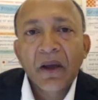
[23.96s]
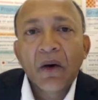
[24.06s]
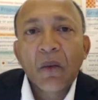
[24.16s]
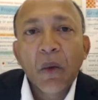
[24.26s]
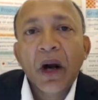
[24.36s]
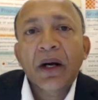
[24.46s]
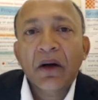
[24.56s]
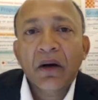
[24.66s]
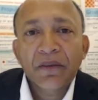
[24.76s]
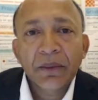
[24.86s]
One
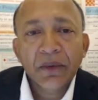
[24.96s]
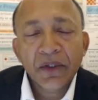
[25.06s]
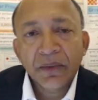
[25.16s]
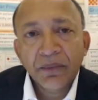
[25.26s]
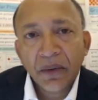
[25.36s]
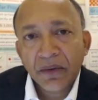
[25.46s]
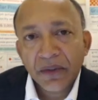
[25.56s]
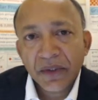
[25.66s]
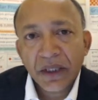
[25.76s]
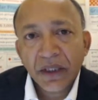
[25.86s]
of the most important
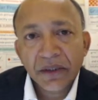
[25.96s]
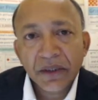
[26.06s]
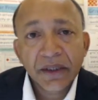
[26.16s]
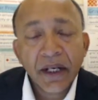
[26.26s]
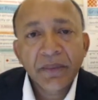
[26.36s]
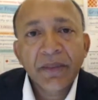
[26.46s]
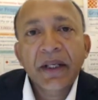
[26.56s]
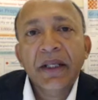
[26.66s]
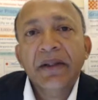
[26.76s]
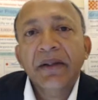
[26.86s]
results, there are
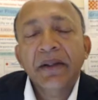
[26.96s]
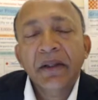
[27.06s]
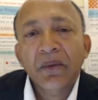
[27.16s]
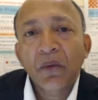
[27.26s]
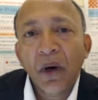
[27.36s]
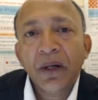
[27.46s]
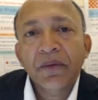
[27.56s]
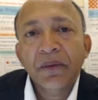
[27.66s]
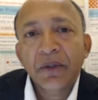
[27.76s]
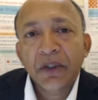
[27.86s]
many, one of
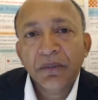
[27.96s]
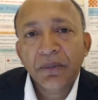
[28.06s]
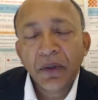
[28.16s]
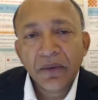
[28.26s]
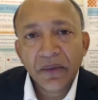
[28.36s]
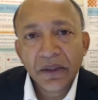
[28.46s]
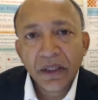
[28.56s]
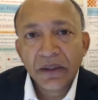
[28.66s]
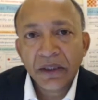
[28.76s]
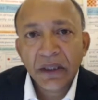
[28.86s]
the most important
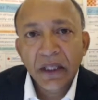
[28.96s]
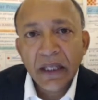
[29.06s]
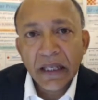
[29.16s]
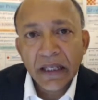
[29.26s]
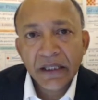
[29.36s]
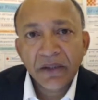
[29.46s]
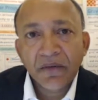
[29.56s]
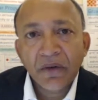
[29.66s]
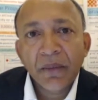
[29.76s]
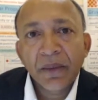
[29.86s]
results is the
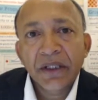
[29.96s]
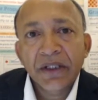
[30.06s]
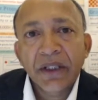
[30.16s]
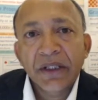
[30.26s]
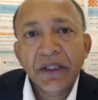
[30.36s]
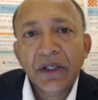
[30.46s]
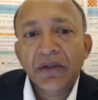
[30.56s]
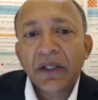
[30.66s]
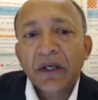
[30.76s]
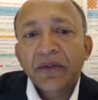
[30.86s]
formula G is equal
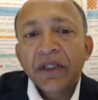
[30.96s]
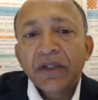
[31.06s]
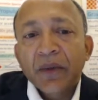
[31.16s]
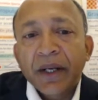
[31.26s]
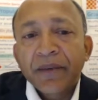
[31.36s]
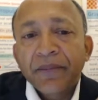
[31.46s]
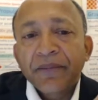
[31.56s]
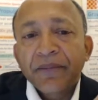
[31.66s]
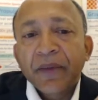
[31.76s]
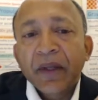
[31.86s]
to tau c squared,
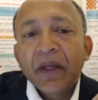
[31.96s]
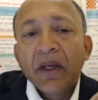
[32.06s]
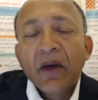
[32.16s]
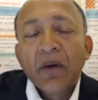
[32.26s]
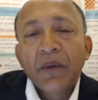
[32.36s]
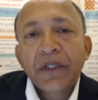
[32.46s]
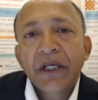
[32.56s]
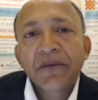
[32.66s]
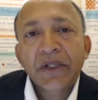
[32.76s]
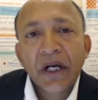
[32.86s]
which
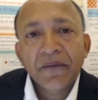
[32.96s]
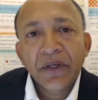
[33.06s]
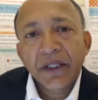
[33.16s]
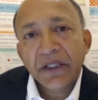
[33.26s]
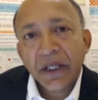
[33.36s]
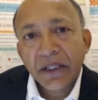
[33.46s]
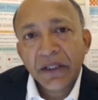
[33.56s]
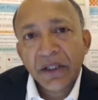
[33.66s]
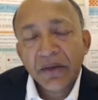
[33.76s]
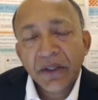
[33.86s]
gives gravitational
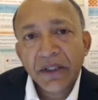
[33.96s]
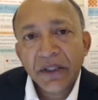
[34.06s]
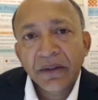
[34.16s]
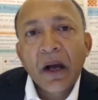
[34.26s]
acceleration